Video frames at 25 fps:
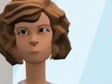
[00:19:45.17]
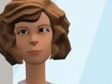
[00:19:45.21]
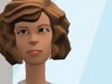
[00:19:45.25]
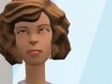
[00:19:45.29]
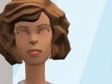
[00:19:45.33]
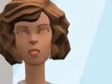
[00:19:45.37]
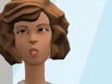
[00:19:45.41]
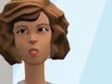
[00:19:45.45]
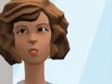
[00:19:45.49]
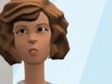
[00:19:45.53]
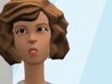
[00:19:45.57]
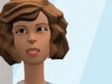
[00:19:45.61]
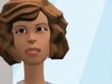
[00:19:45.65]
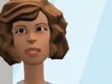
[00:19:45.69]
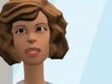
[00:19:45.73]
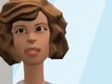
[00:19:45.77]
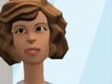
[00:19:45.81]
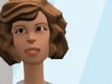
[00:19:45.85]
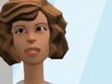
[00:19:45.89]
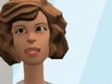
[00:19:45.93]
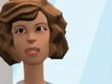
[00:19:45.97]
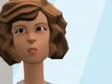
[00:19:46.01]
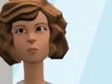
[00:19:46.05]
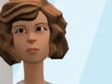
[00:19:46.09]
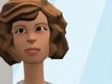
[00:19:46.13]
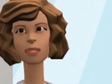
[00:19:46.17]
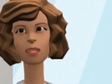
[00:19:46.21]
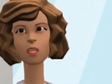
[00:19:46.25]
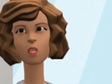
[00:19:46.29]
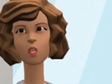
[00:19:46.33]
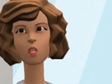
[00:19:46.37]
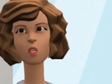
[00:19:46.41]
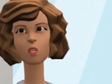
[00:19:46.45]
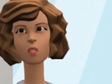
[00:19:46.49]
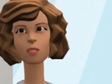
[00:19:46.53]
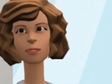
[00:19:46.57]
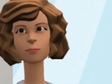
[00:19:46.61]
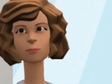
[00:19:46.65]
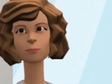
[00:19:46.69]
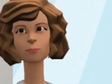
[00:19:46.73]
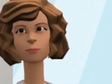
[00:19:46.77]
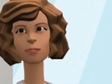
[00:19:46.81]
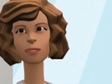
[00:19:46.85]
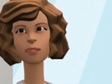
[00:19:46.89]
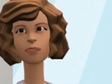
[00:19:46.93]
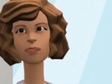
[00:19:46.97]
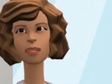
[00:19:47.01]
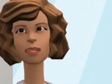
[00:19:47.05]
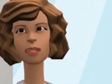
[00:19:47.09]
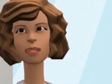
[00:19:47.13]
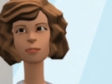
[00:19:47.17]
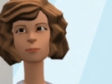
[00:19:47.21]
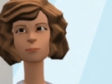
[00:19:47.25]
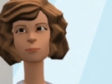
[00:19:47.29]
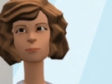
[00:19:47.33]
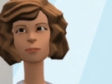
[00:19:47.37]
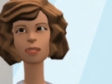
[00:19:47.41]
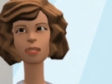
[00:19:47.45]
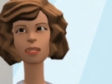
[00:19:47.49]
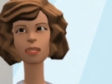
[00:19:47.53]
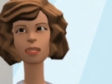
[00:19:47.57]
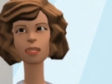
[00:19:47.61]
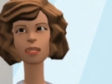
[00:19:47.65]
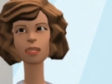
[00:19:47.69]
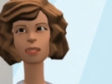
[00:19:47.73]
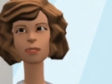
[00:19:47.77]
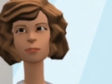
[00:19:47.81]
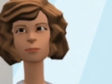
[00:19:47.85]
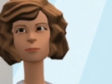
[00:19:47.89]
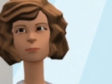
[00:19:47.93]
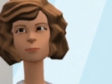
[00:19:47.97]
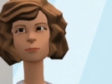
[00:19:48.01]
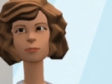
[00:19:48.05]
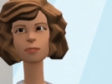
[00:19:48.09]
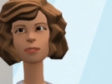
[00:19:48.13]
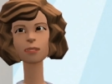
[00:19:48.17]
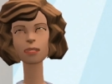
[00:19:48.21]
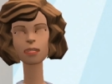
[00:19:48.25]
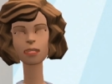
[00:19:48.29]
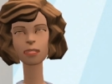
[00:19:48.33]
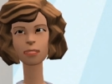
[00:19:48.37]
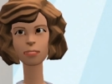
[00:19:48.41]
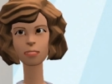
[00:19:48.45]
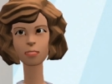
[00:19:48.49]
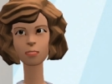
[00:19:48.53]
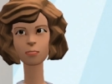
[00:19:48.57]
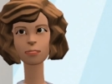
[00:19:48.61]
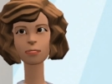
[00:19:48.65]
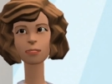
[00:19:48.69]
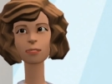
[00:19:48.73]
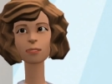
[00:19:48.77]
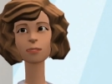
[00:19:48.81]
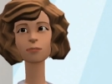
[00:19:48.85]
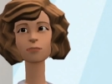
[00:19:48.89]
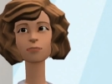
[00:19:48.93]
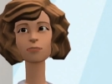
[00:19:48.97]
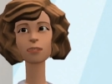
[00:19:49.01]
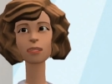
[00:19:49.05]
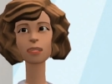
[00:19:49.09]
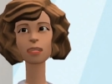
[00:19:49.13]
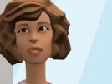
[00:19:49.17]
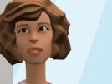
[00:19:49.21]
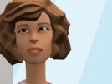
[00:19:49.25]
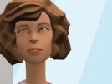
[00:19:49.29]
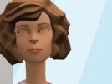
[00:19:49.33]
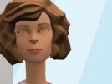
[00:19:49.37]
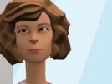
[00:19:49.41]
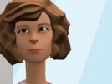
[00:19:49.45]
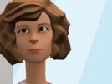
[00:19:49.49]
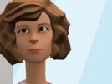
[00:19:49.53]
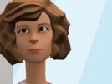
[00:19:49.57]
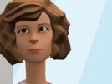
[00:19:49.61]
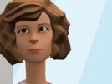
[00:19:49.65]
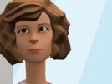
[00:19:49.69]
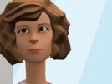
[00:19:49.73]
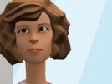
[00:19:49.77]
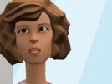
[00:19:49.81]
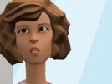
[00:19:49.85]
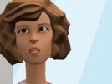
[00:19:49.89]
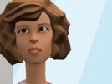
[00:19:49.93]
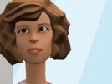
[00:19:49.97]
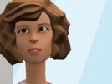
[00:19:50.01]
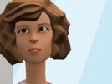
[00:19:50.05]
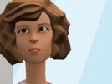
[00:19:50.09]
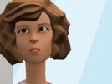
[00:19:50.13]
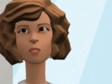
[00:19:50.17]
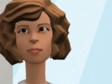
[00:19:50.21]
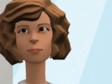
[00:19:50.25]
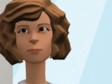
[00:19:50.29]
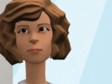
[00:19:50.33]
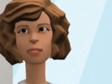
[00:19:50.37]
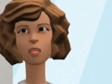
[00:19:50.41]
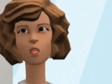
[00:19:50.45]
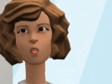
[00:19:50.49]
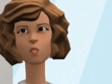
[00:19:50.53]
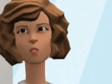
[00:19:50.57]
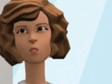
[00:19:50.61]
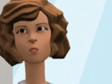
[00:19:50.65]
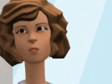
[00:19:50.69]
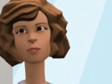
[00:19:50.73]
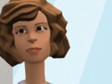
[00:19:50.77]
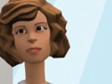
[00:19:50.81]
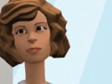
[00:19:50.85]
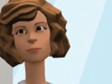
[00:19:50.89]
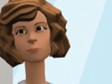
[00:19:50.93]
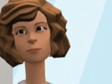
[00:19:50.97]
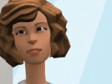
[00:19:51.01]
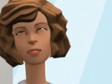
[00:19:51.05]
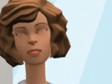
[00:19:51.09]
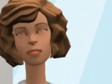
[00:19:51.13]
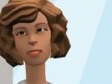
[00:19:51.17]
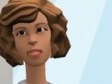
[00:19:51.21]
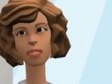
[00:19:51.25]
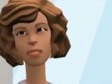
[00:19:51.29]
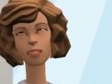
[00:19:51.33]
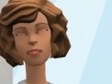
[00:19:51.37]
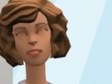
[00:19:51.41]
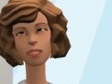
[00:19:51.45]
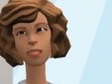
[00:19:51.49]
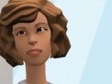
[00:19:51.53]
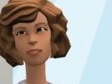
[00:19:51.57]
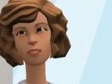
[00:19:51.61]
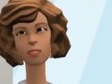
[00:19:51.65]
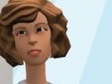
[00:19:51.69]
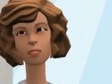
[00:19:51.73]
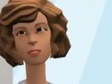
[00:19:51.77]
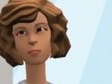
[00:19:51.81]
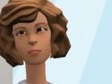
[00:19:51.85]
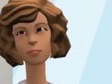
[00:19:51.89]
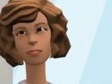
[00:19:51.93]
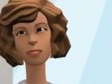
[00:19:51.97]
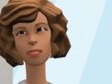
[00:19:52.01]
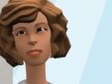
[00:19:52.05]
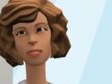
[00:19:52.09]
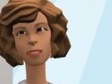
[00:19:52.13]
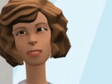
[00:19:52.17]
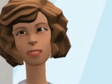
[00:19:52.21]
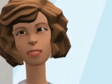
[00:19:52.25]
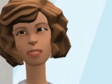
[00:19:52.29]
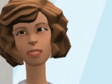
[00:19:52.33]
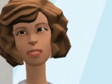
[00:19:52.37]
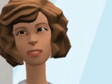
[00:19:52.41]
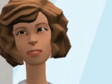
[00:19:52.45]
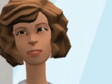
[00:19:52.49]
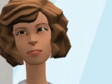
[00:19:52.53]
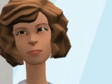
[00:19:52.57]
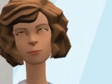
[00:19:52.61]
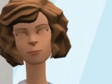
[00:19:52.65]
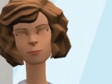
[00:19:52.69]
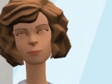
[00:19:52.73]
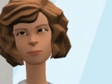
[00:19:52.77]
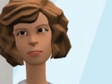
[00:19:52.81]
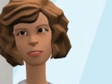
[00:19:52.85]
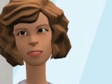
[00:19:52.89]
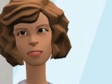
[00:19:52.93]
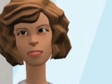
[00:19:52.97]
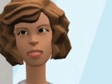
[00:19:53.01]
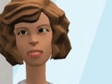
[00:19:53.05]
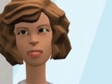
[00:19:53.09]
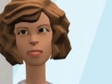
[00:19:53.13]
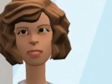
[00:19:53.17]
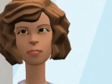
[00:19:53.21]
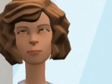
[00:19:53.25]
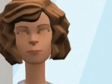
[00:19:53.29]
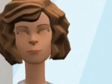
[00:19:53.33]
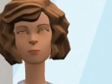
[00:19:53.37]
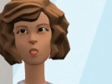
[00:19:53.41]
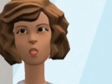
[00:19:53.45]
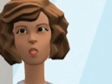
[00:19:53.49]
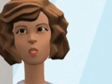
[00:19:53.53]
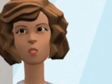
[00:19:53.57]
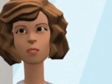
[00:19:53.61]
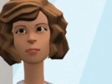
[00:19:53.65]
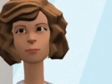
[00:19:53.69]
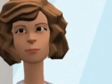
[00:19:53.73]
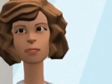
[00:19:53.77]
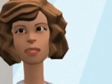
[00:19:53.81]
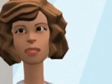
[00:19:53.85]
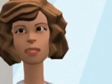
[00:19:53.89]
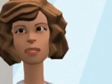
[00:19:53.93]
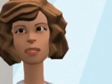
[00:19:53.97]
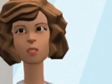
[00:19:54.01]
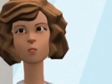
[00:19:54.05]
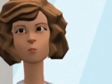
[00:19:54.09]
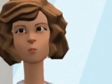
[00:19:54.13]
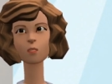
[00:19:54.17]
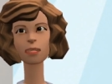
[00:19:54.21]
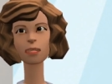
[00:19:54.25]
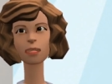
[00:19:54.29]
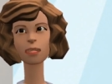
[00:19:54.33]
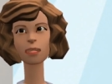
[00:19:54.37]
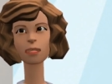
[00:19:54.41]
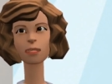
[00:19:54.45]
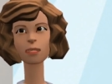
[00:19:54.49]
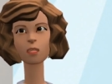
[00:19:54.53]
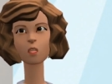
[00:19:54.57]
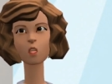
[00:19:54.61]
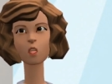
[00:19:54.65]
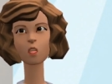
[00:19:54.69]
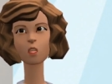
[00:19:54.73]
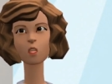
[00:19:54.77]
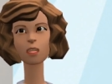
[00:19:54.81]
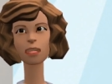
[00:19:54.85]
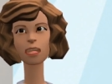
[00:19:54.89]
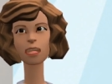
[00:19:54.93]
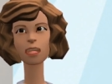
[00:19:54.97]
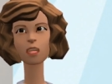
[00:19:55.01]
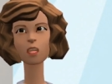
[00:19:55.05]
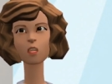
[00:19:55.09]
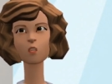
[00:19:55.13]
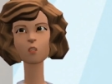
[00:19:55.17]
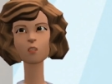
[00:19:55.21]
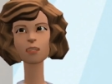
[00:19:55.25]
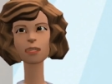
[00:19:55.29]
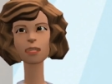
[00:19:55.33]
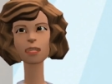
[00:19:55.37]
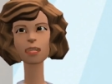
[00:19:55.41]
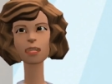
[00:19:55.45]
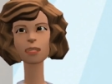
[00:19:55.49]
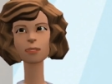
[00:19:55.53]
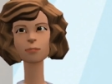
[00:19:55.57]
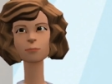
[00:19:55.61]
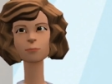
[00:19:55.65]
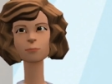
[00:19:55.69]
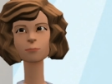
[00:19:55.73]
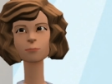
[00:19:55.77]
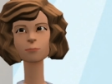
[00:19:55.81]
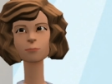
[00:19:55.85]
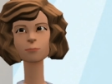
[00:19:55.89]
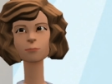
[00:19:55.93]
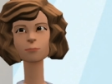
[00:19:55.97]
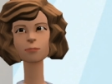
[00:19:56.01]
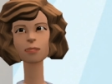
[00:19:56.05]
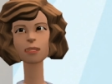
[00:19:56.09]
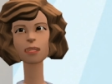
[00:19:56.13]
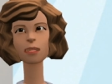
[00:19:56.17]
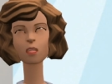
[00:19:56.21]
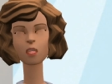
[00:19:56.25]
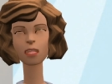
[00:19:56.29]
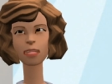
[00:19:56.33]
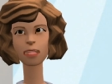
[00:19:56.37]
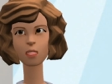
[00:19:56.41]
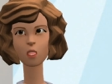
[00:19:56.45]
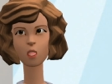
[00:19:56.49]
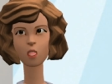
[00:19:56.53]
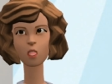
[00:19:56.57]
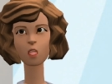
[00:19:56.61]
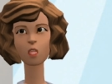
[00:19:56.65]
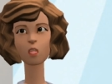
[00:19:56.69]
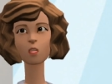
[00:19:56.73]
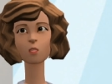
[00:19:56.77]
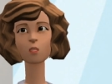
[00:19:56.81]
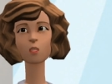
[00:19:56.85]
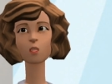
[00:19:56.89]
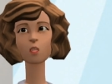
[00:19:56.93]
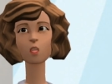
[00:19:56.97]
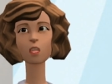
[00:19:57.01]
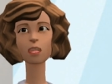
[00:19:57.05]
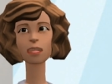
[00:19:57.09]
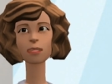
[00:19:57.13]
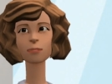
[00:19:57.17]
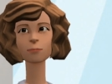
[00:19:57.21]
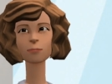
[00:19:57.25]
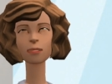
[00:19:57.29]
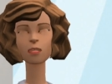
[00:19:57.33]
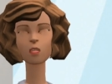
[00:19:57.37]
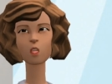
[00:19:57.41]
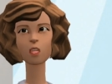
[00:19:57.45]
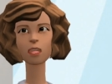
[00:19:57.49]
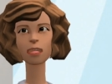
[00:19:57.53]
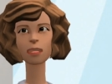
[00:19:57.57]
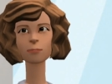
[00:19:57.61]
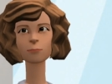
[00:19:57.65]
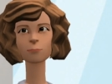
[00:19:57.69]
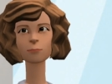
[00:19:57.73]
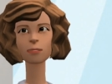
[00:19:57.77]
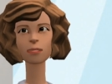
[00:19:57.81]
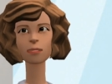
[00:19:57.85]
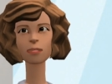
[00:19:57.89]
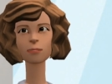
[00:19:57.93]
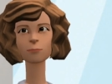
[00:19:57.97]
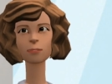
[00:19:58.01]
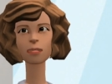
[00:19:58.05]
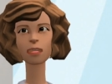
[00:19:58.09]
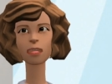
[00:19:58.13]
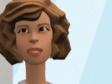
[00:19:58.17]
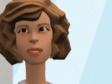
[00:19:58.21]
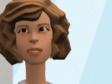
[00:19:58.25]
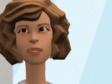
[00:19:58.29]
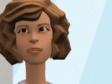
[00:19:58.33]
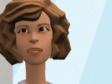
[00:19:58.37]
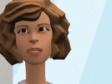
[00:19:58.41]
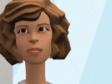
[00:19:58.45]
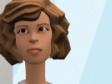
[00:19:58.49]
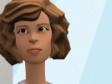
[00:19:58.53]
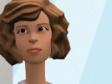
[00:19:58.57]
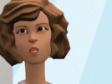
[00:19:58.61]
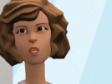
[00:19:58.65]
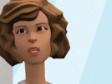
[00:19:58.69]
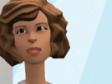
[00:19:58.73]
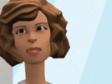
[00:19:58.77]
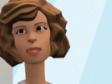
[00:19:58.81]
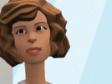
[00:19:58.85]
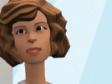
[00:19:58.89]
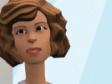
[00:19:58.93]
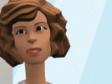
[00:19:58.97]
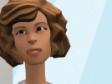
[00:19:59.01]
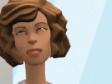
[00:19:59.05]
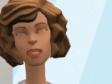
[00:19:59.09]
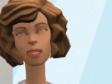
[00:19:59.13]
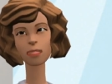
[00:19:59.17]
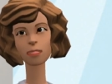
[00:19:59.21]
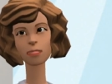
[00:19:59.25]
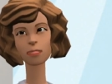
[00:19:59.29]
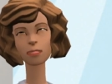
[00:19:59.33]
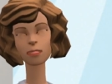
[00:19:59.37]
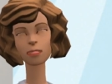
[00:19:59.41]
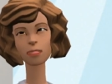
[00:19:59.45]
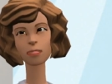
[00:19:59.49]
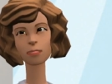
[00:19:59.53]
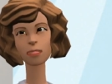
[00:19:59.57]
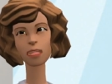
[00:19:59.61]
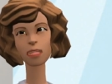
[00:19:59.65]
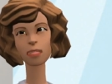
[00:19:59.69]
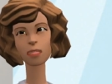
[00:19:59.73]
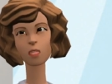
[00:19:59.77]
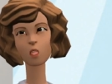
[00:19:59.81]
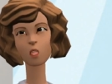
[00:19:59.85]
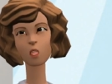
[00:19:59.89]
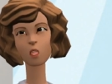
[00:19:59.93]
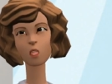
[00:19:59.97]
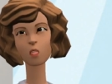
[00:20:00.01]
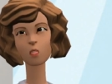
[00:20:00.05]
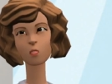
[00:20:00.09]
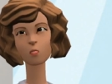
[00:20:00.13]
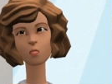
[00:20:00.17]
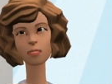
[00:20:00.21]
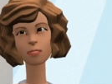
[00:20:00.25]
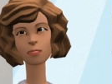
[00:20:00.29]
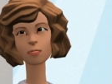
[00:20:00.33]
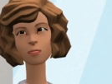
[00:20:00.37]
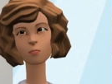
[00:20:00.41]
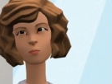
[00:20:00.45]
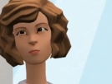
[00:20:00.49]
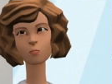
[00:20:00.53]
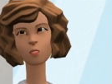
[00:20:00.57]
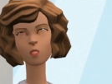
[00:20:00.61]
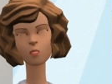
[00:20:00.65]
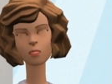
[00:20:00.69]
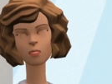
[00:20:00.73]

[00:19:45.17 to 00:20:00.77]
because we need to mature, develop patience, and exercise faith. You know Hebrews chapter 11 verse 6 says, And it is impossible to please God without faith, Anyone who wants to come to him must believe that God exists and that he rewards those